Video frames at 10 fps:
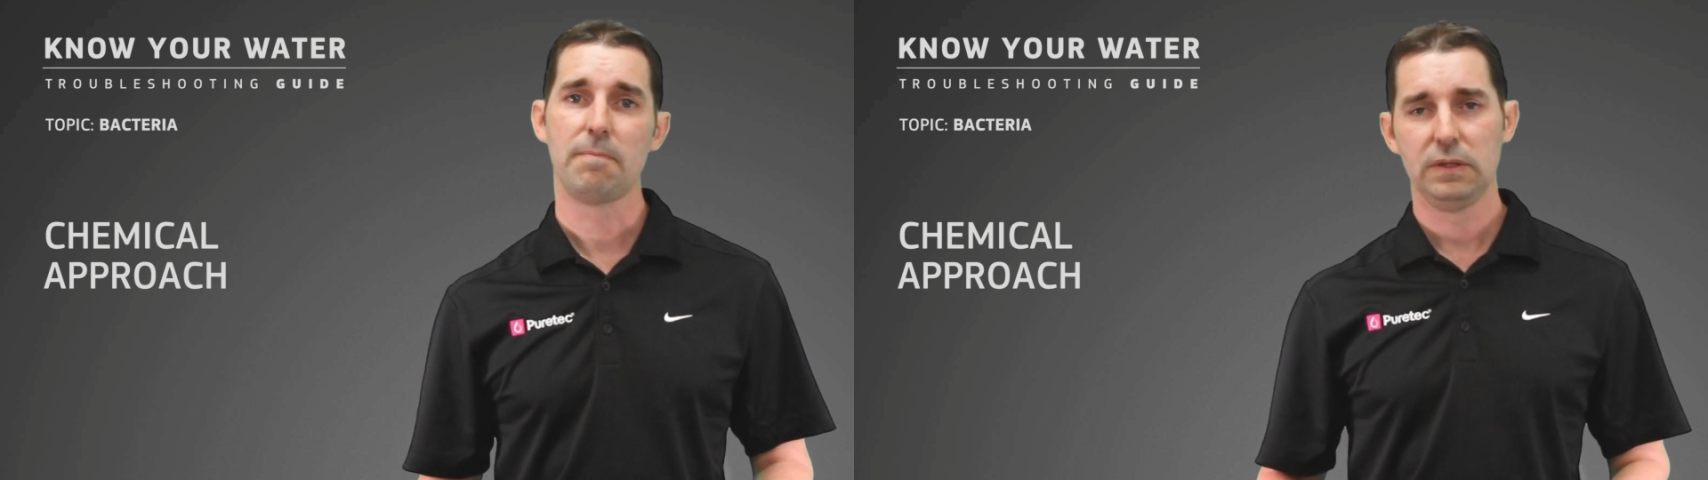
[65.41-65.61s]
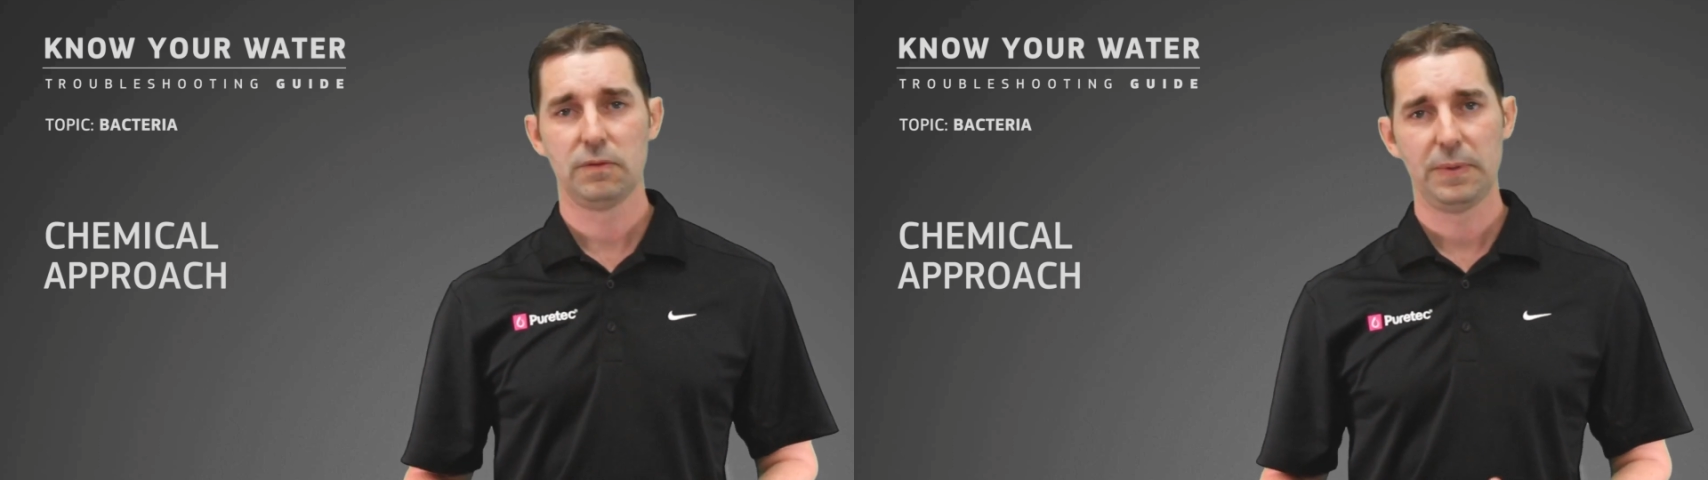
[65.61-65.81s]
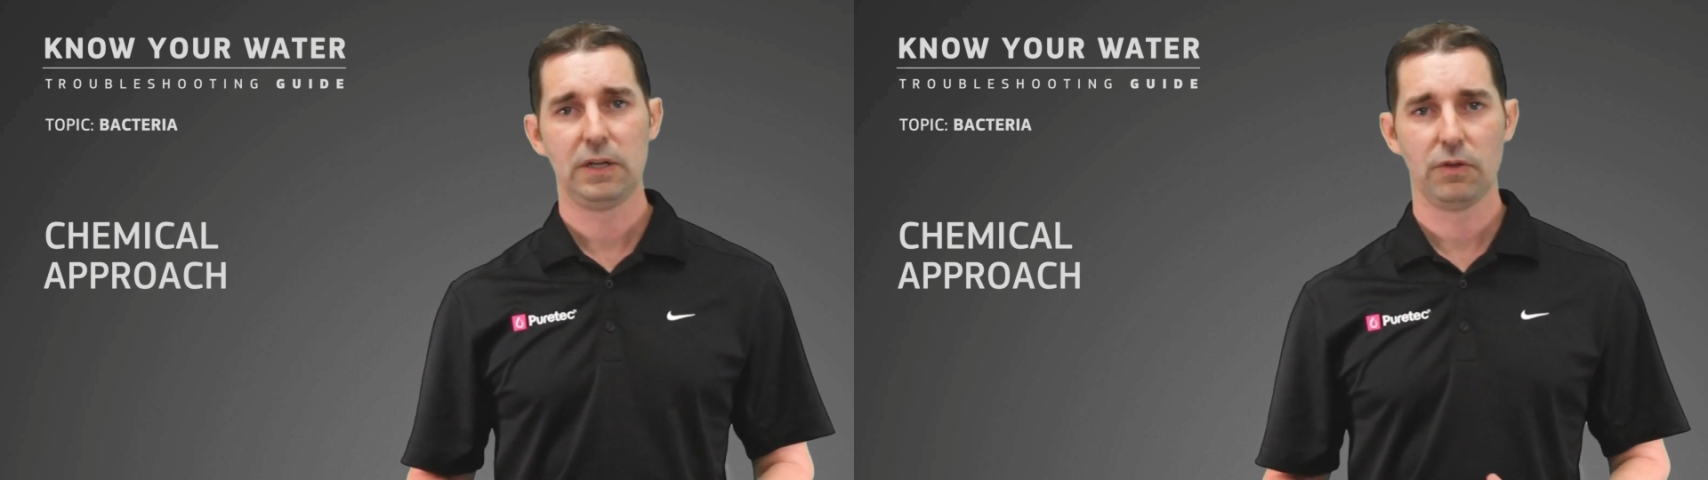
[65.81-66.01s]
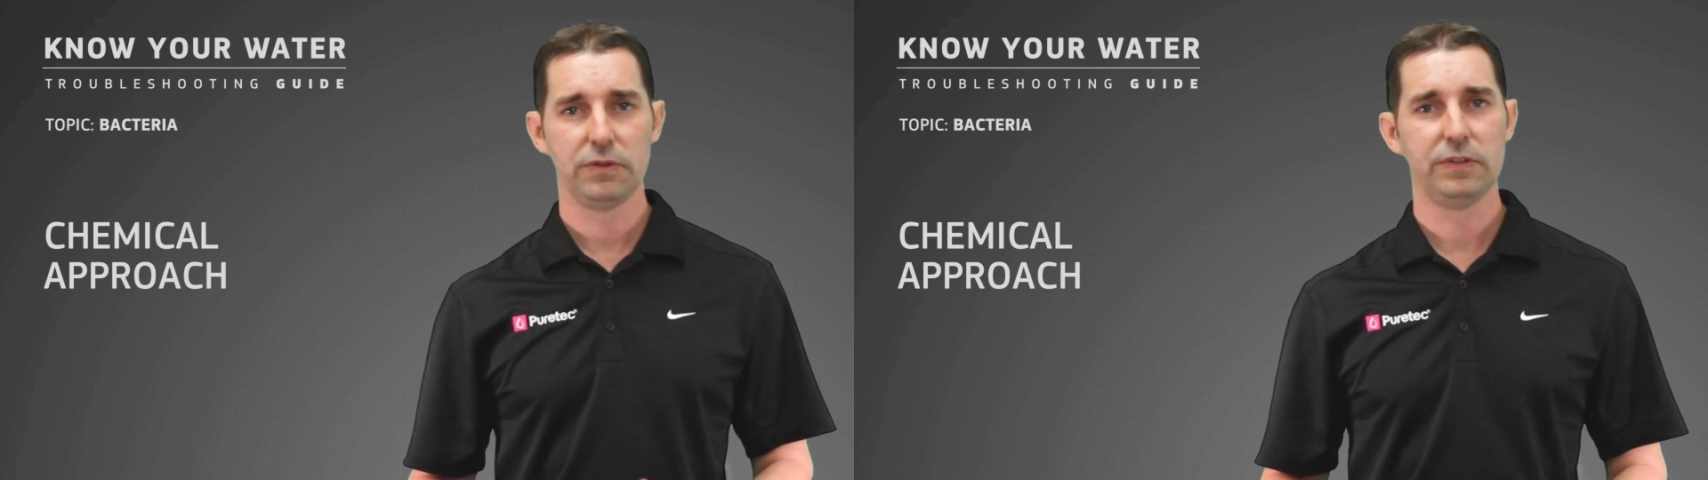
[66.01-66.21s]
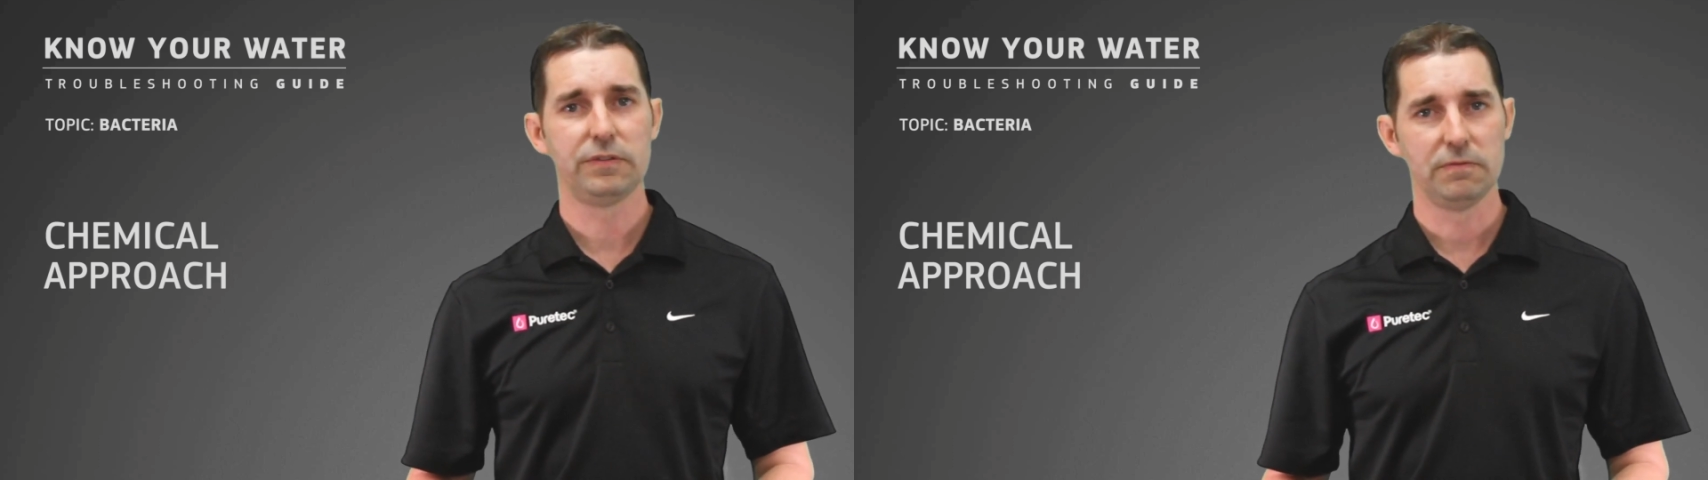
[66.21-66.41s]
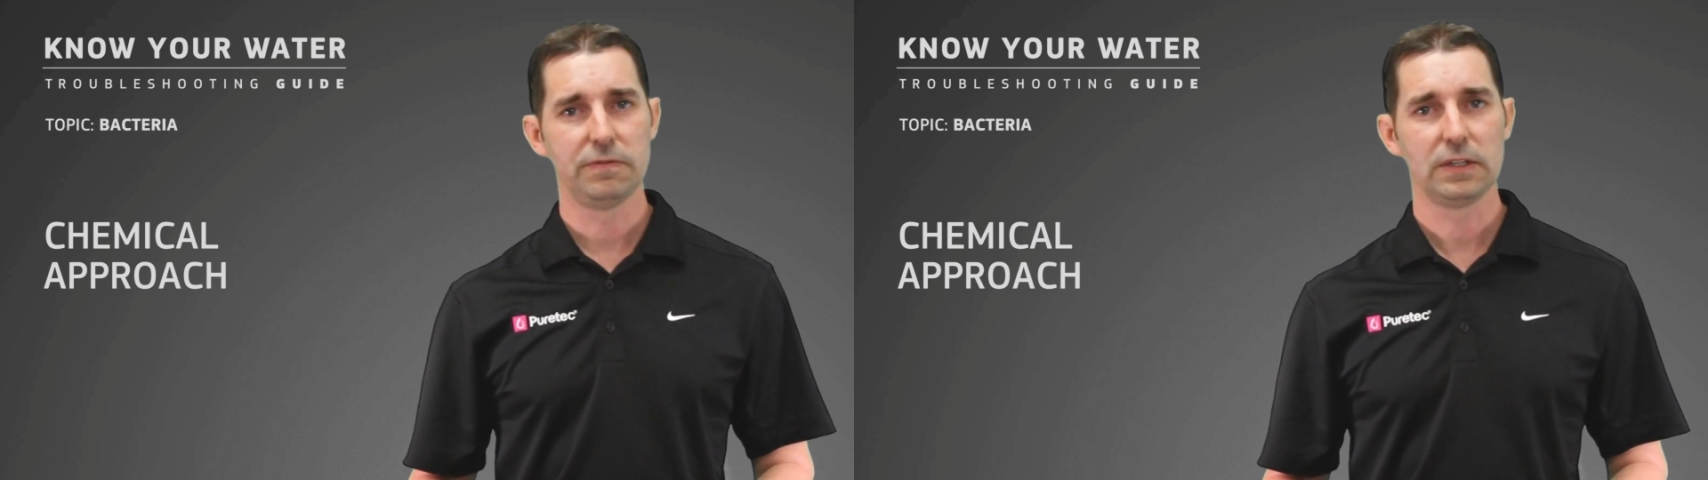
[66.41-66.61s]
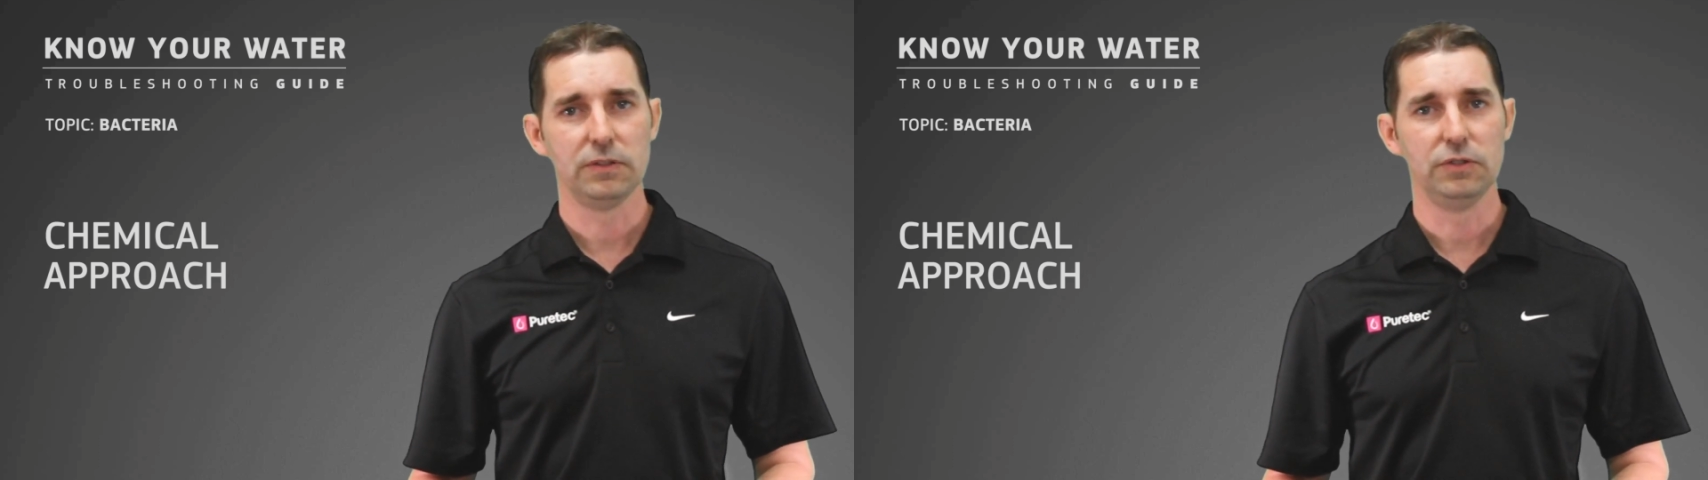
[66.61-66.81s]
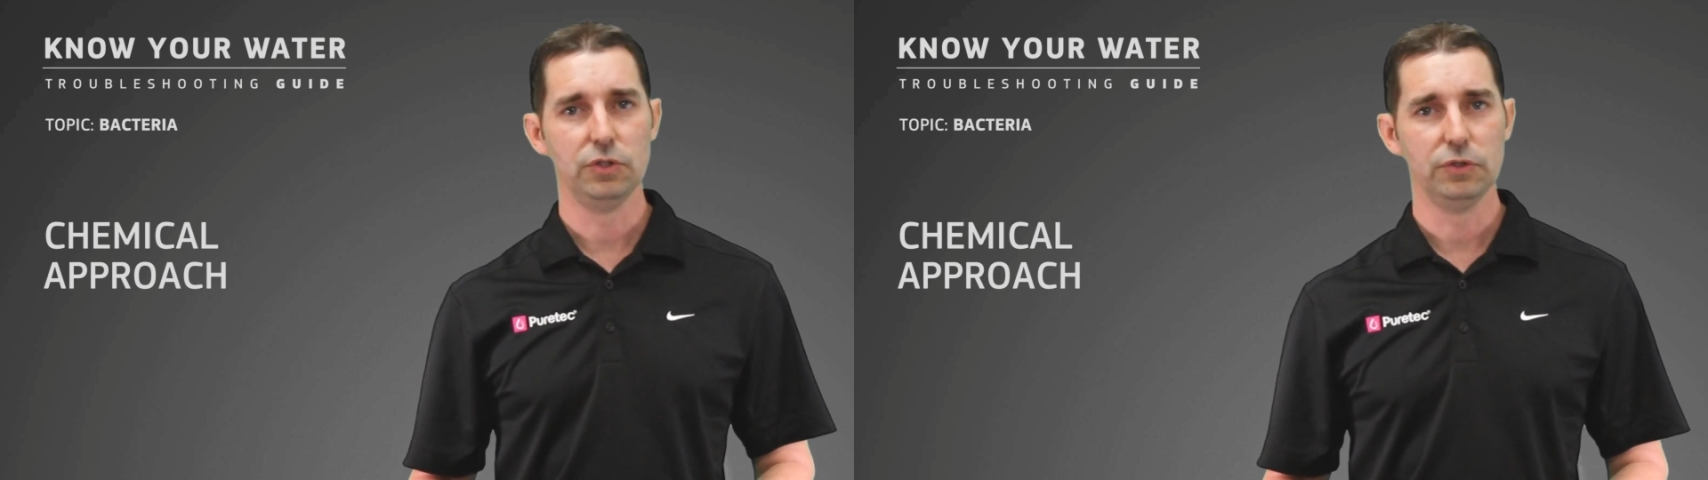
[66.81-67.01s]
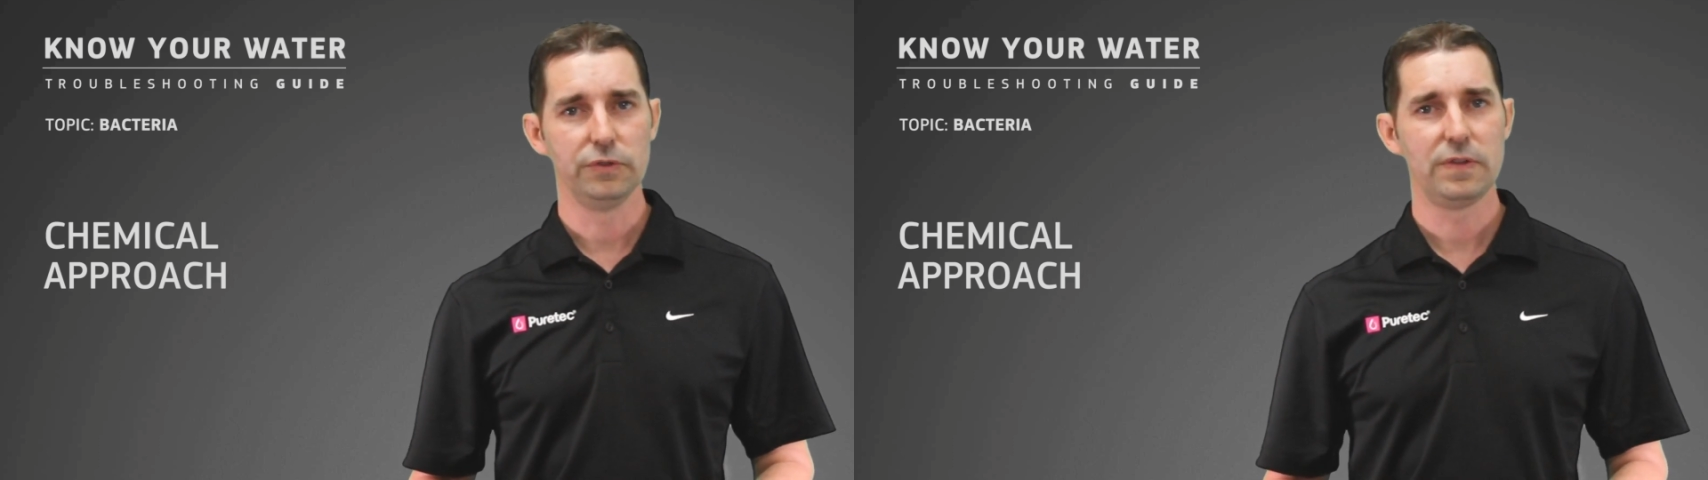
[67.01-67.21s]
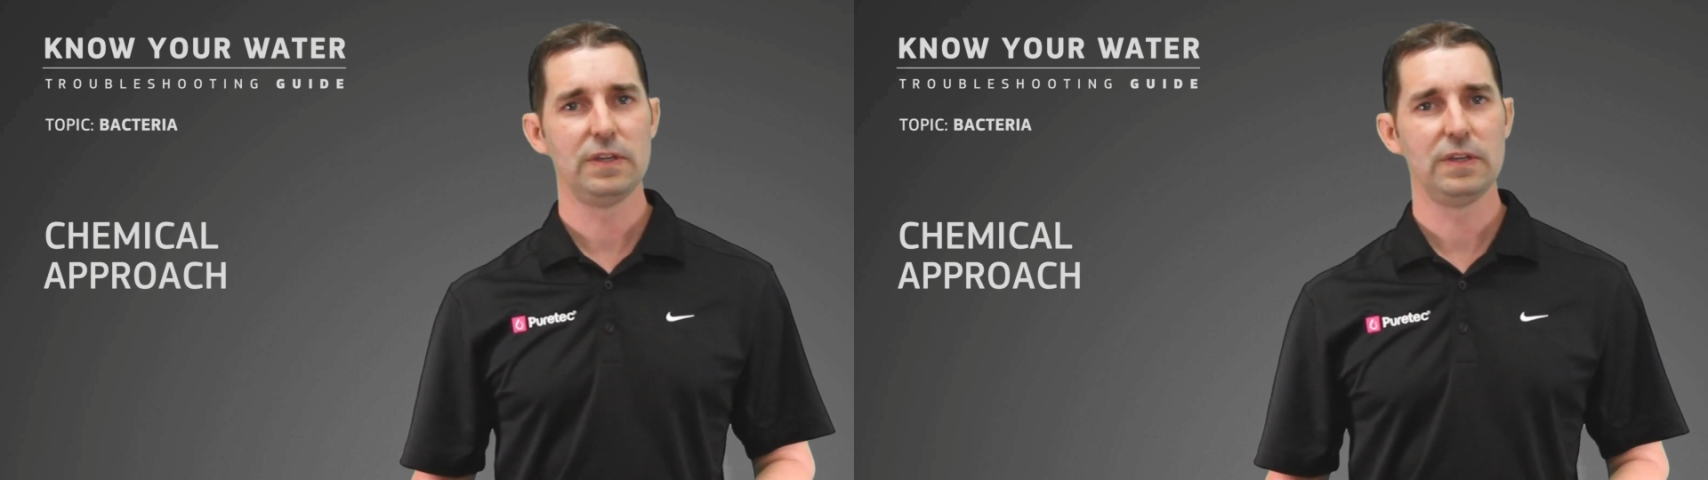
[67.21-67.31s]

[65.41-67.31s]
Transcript: D depending on the disinfectant used,